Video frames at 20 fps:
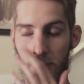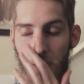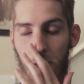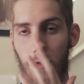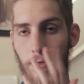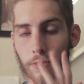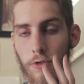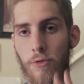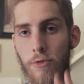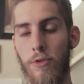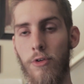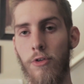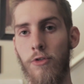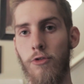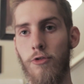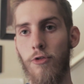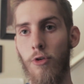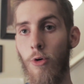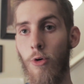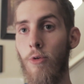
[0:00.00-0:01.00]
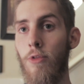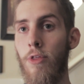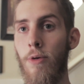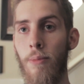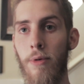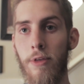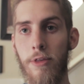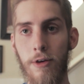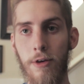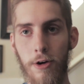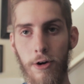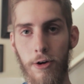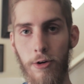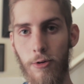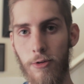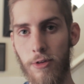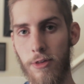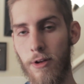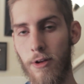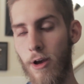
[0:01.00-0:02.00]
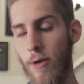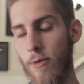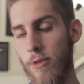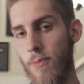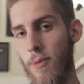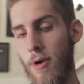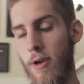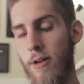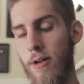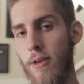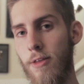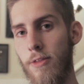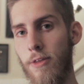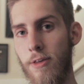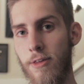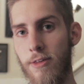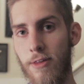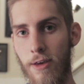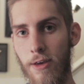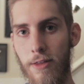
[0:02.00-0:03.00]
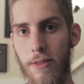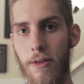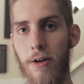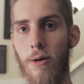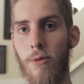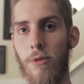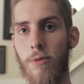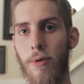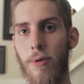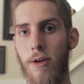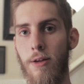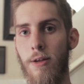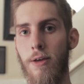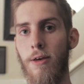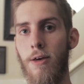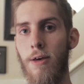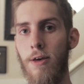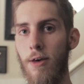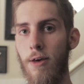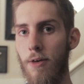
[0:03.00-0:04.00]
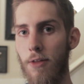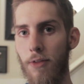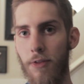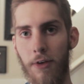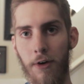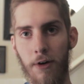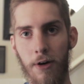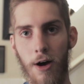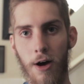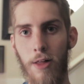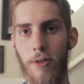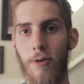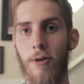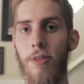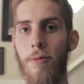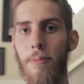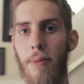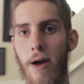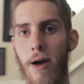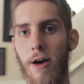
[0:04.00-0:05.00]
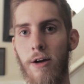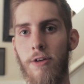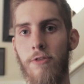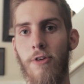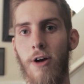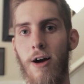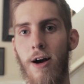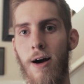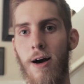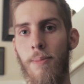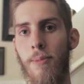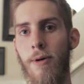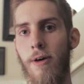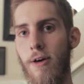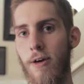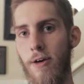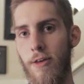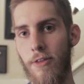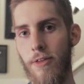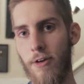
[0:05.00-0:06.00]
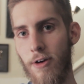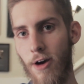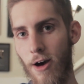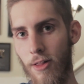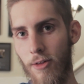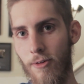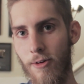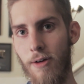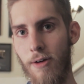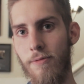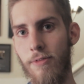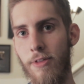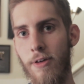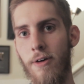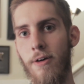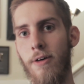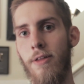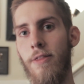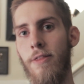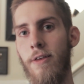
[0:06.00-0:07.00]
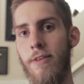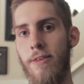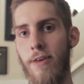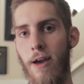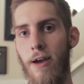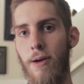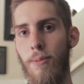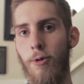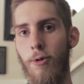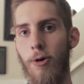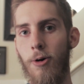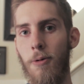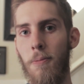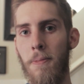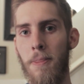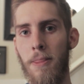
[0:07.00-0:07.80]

able to control the materials that I was painting, the scene that I was painting, the color of the backdrop, the color of the table,